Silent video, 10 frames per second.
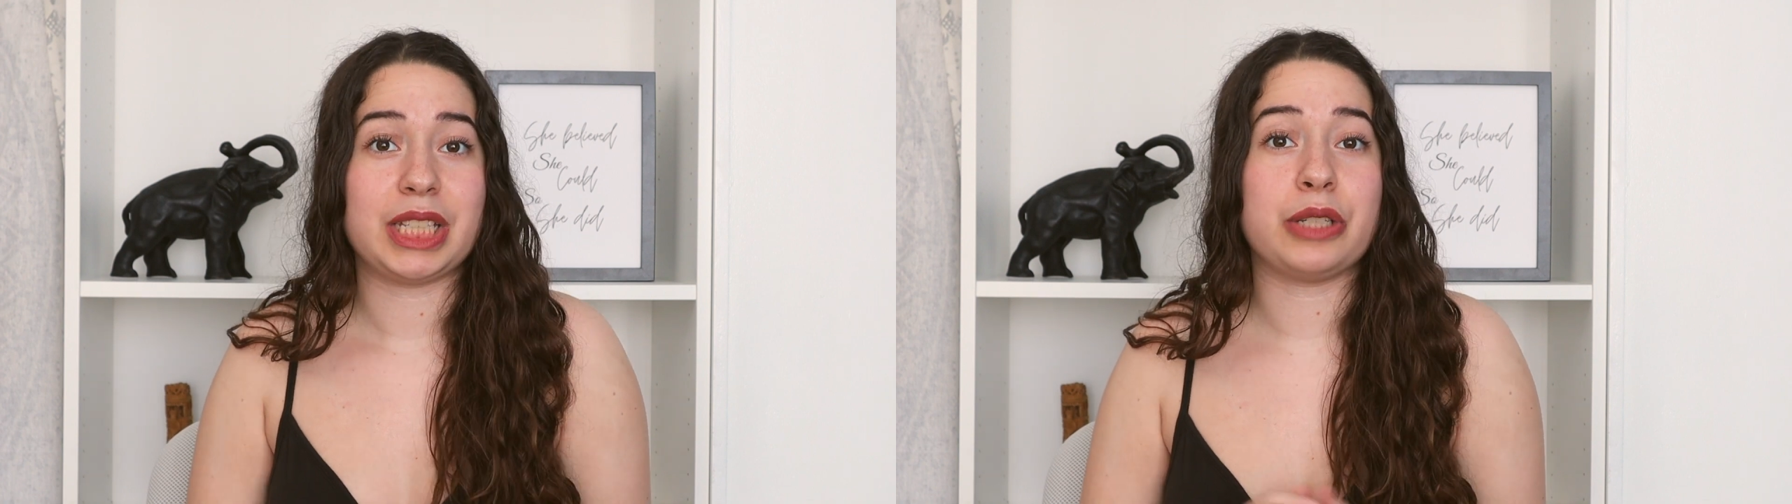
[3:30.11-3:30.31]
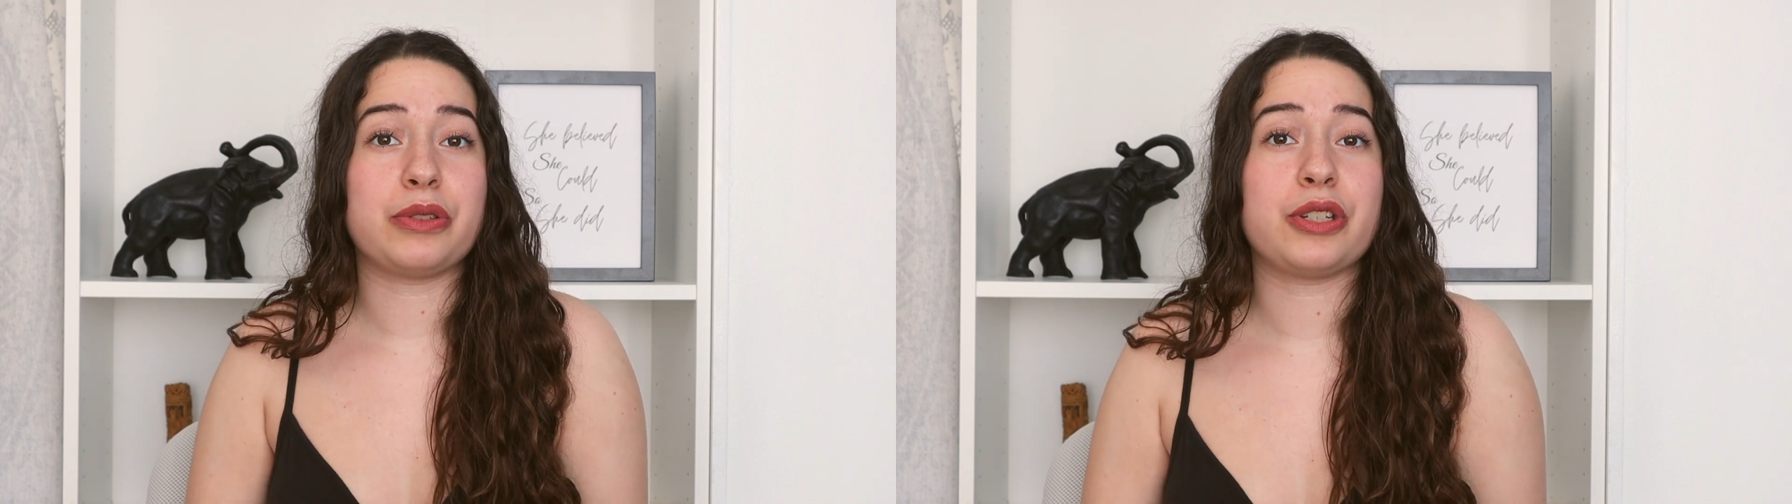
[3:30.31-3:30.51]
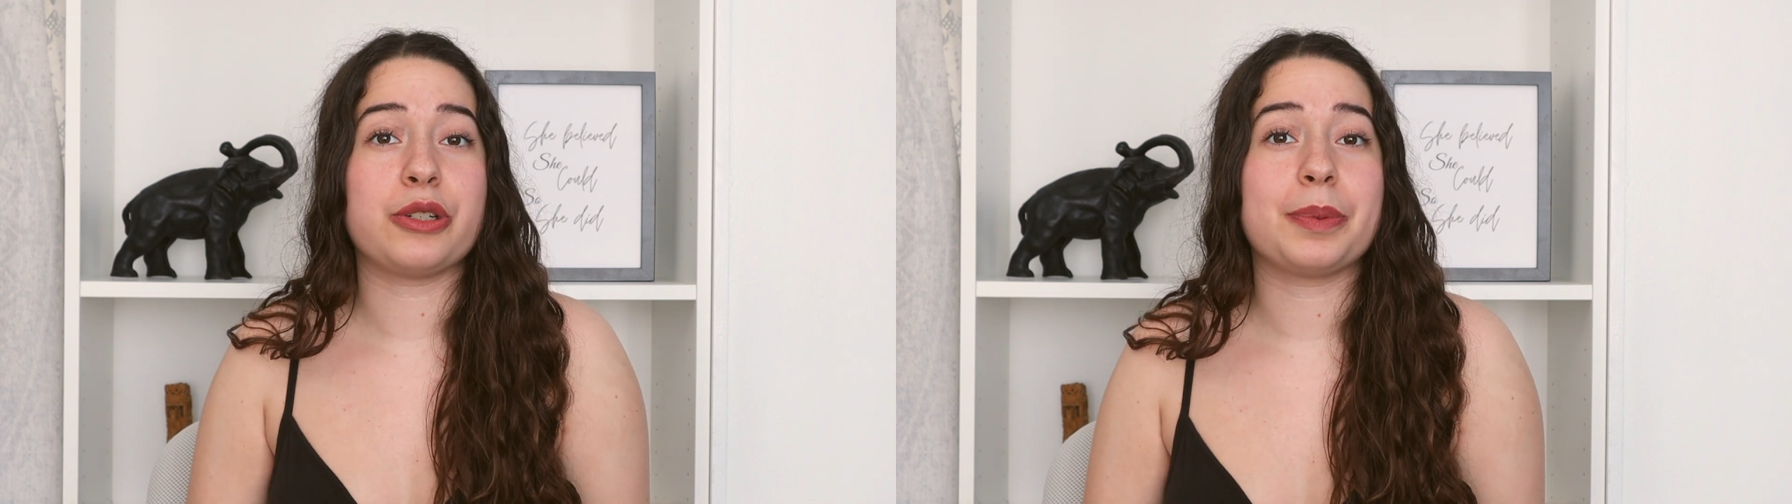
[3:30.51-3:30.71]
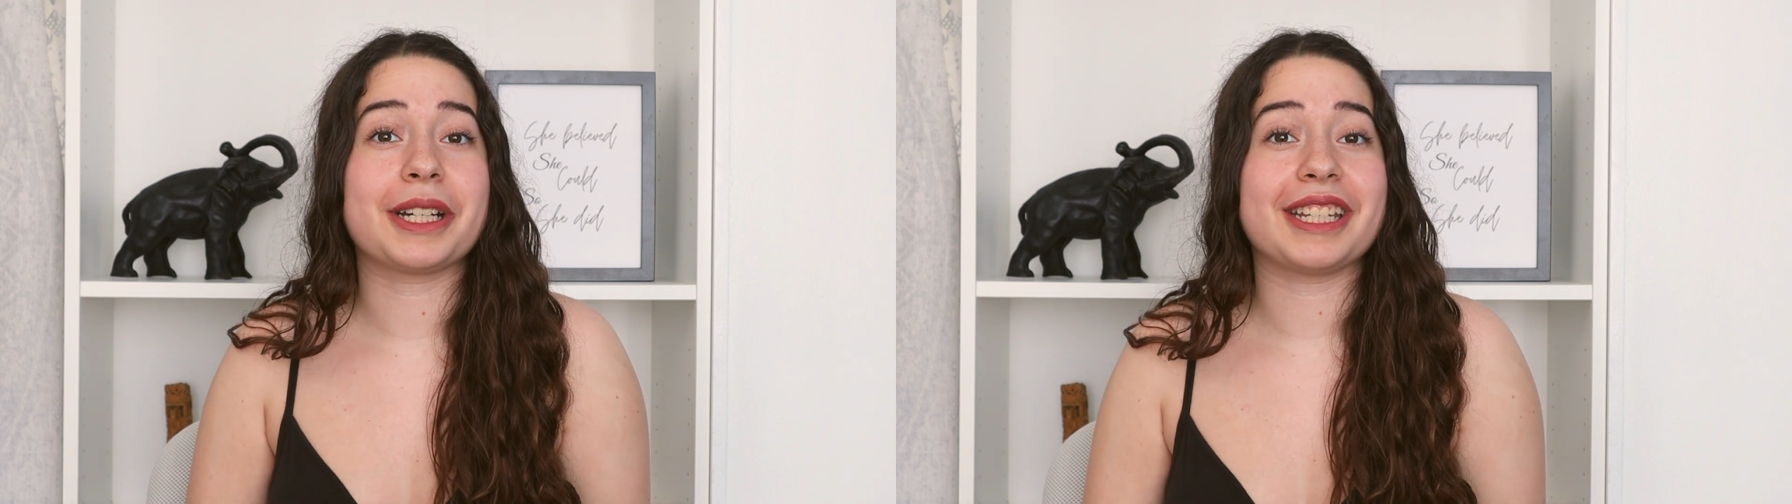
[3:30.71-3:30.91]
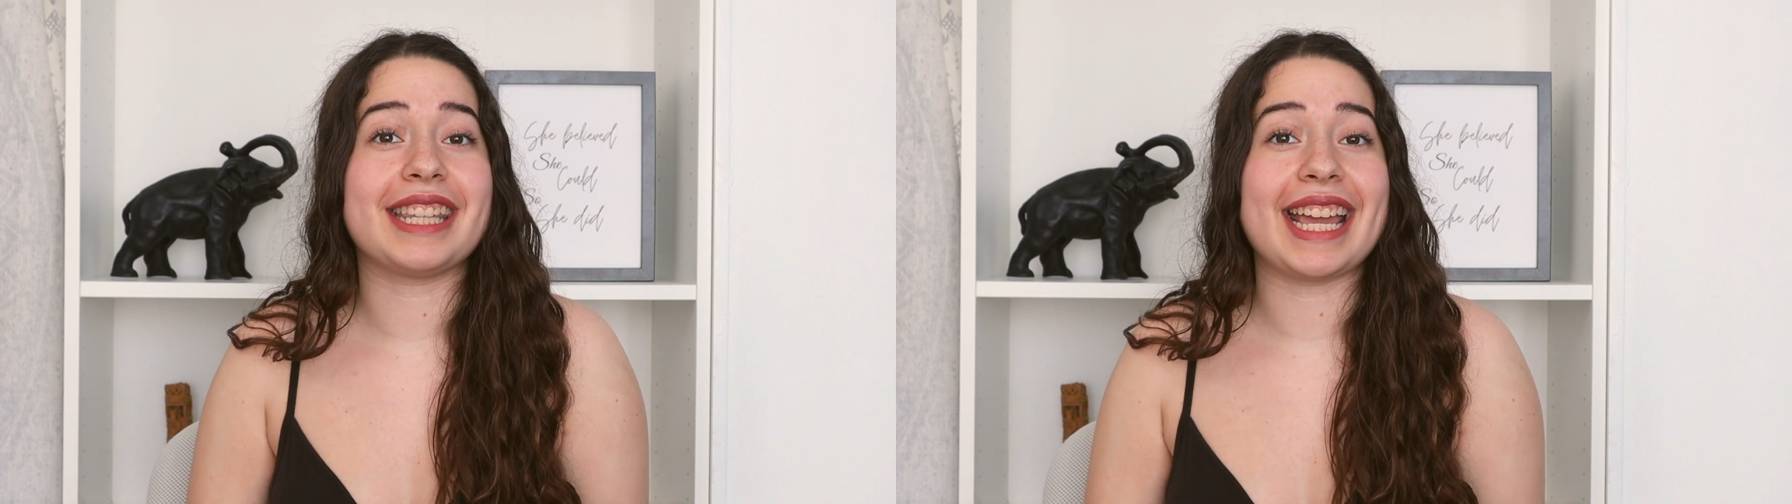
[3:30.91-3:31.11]
YouTube
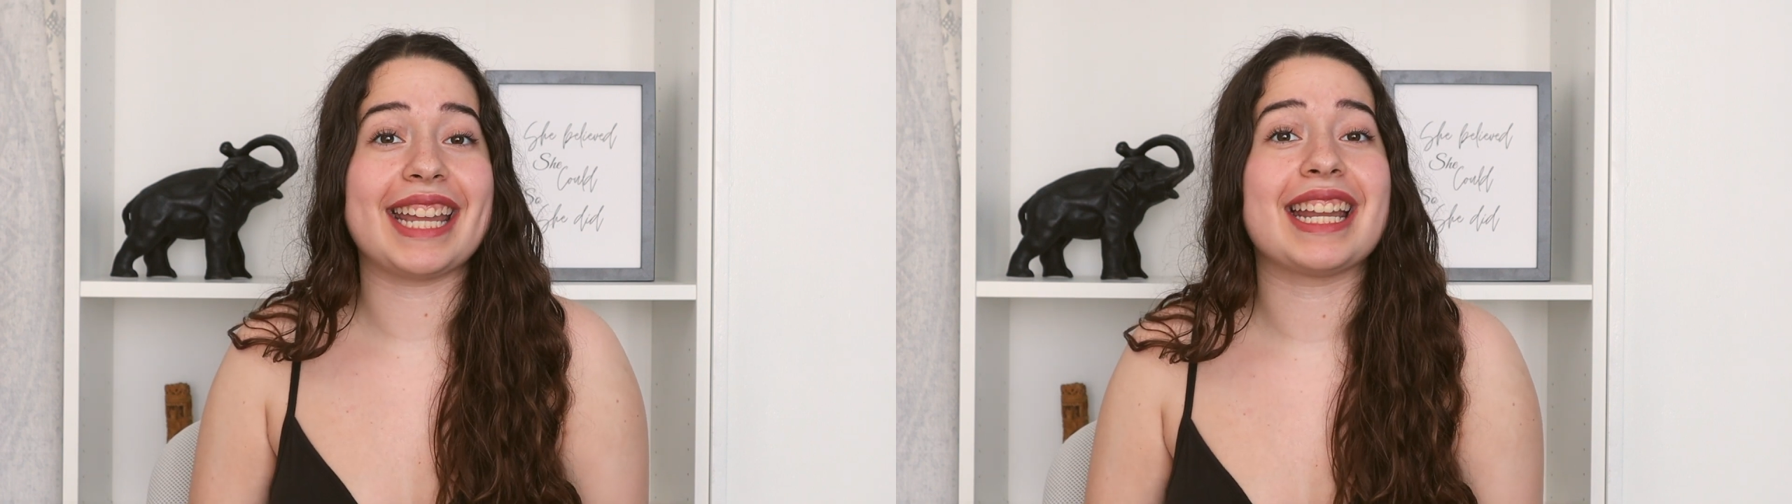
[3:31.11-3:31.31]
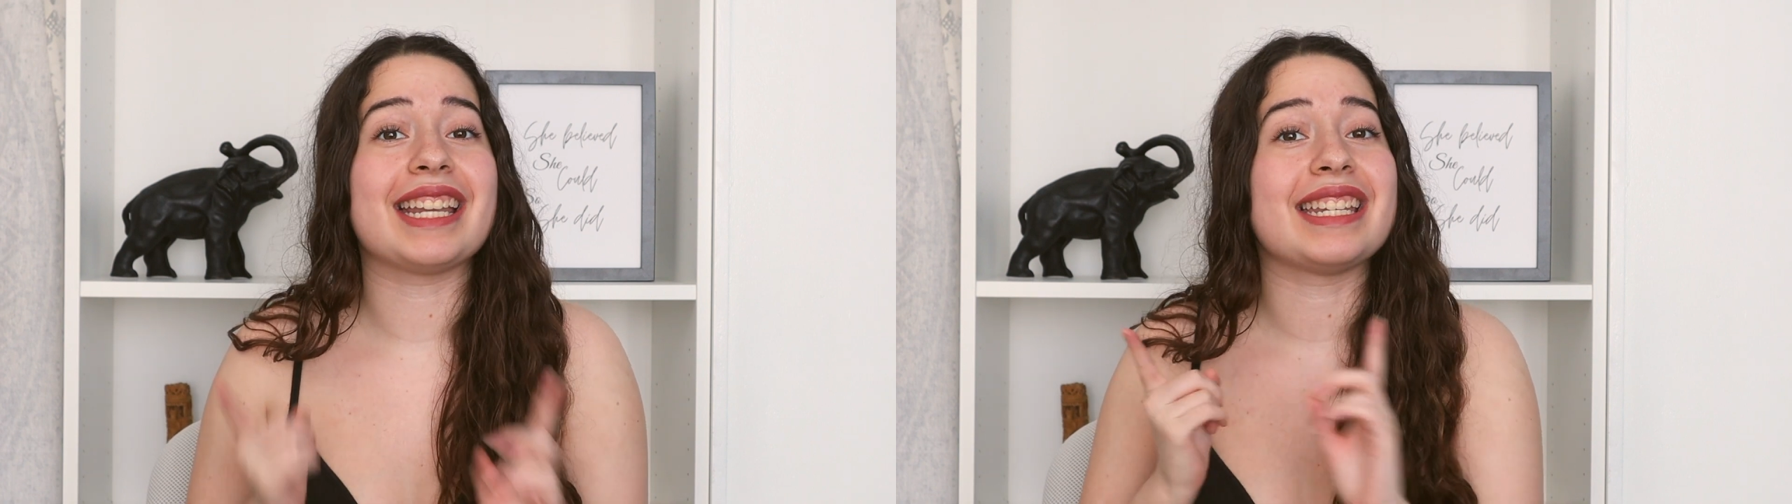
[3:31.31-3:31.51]
could then